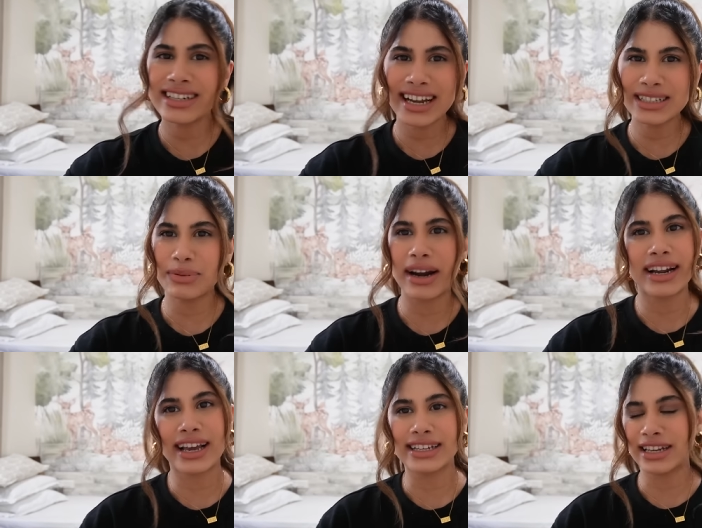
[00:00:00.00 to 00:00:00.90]
a nice brand,
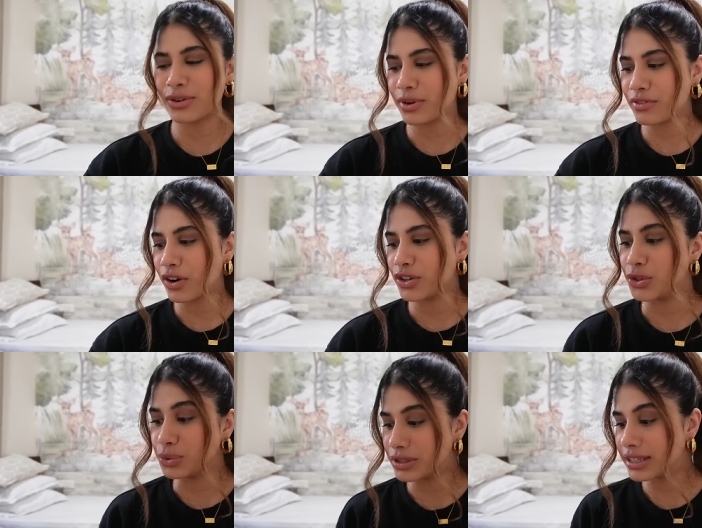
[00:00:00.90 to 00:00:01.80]
I guess. I don't know. I've not
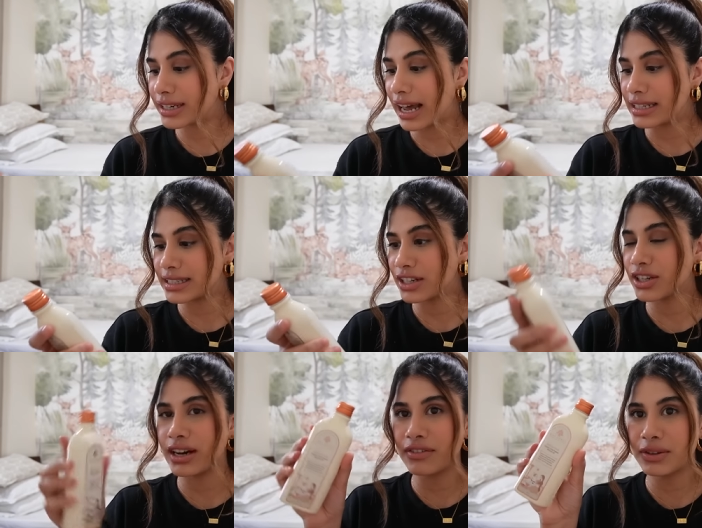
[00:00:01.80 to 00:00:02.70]
used it as such.
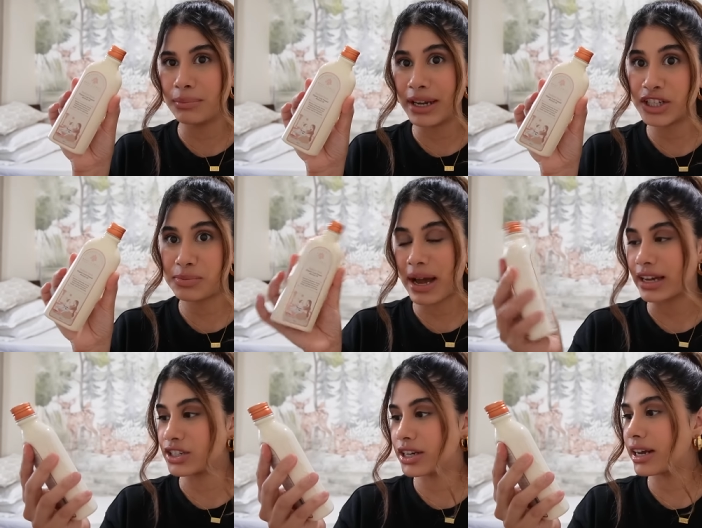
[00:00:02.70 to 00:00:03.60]
I love the beige
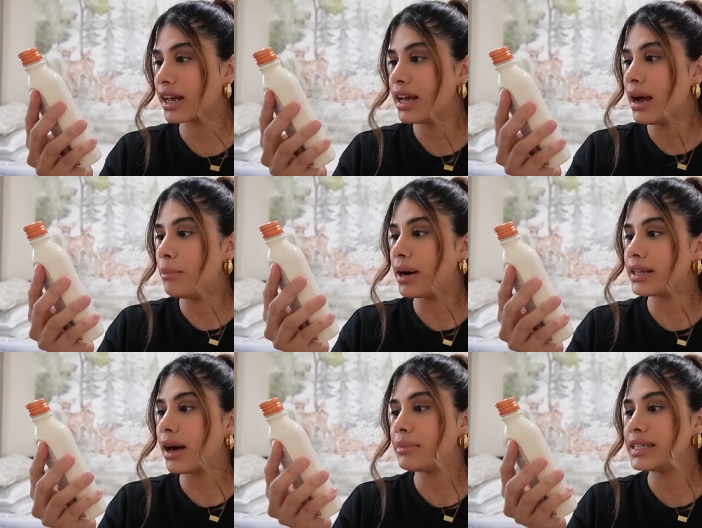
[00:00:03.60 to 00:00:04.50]
packaging.
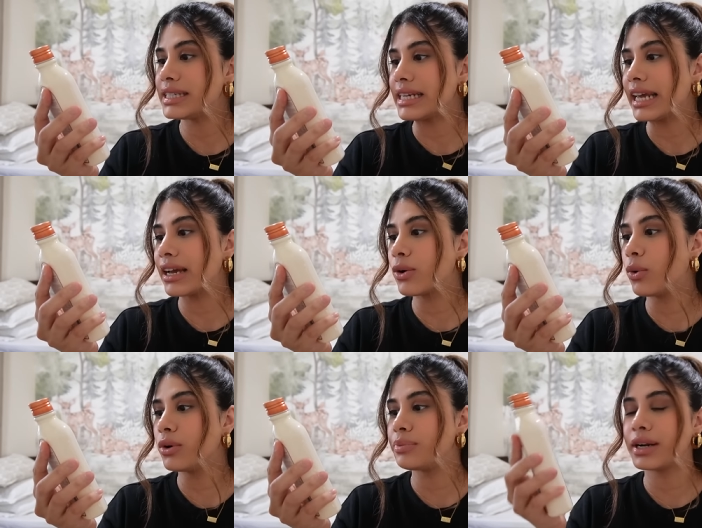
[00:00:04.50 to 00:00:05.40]
Badami snake,
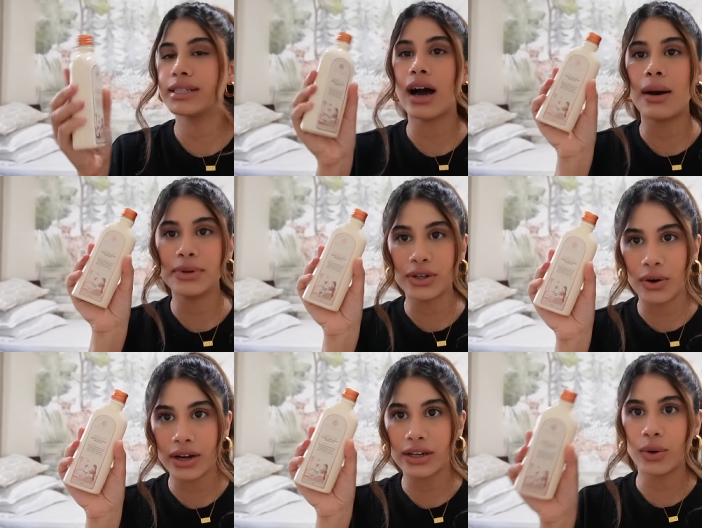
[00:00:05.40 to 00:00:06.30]
cold press, almond
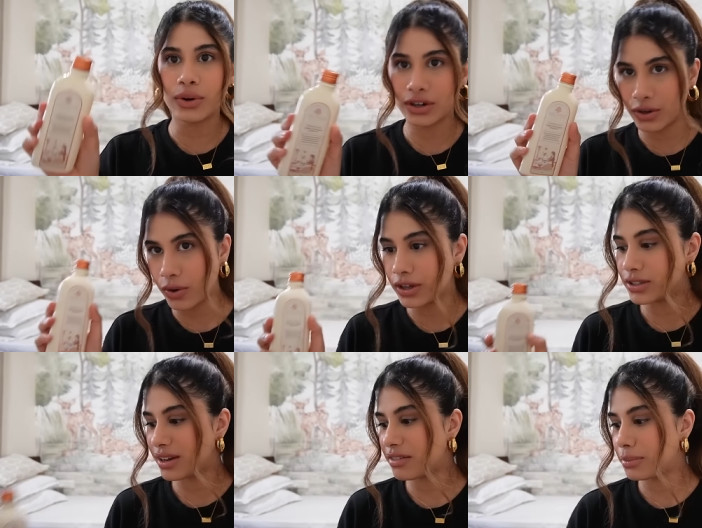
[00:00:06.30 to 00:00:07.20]
oil, coconut oil.
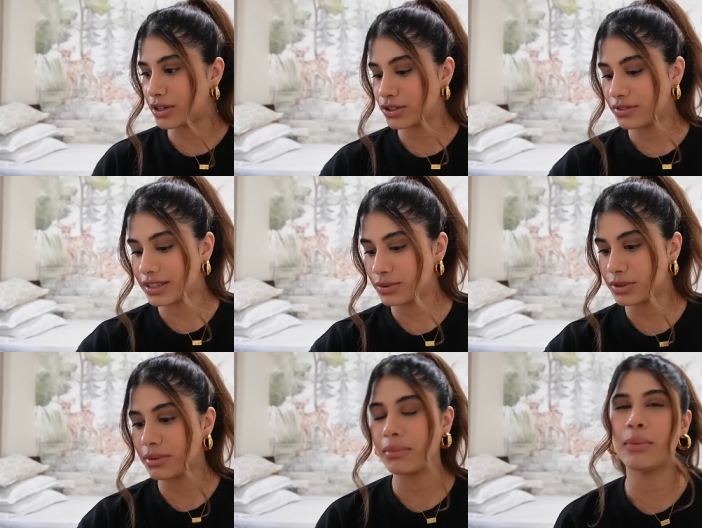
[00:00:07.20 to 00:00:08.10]
So I have a bunch of this,
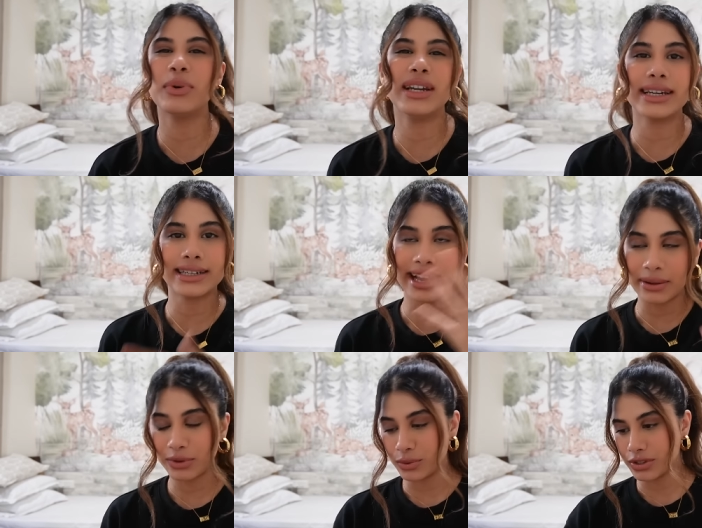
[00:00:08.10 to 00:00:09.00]
which my mom will in
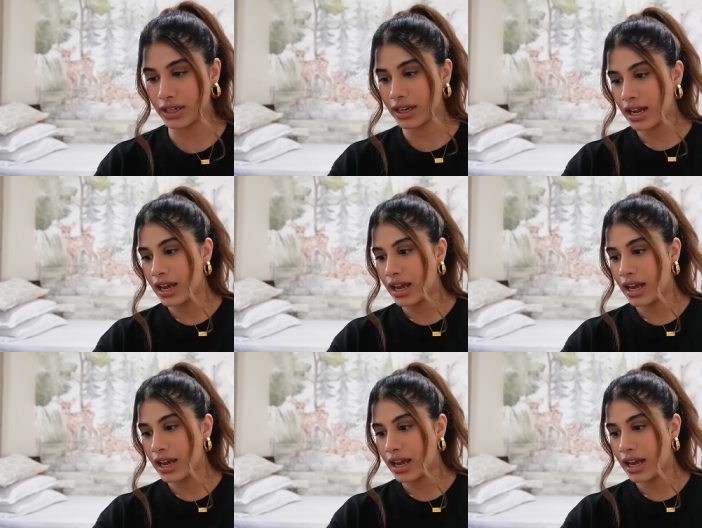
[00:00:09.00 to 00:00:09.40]
time use it.